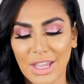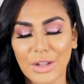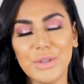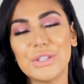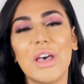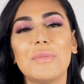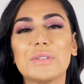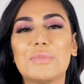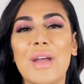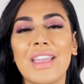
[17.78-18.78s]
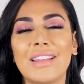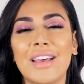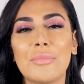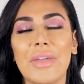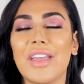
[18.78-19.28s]
It also helps brighten
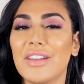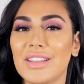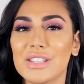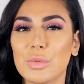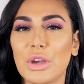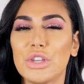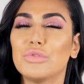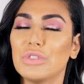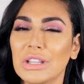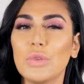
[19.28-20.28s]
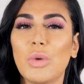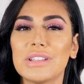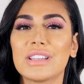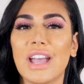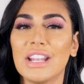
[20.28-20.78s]
up areas where you really
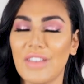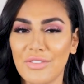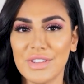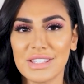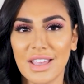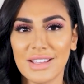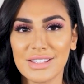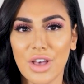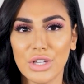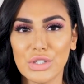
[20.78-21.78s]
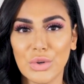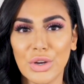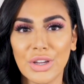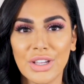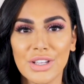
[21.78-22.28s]
want to kind of emphasize
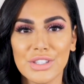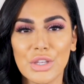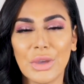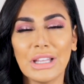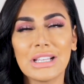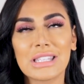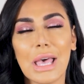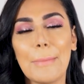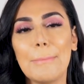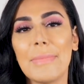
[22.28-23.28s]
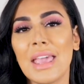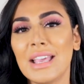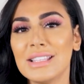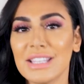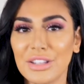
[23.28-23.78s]
contour, so it looks
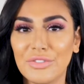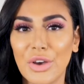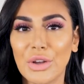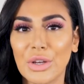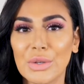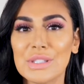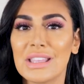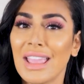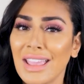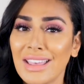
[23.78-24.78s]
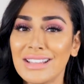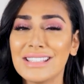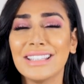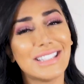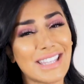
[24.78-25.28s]
amazing in photos, and
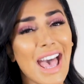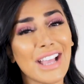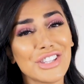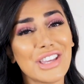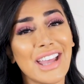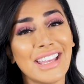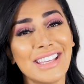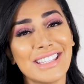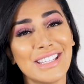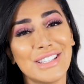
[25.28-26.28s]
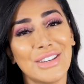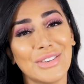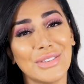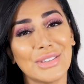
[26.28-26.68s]
it's actually kind of easy to do.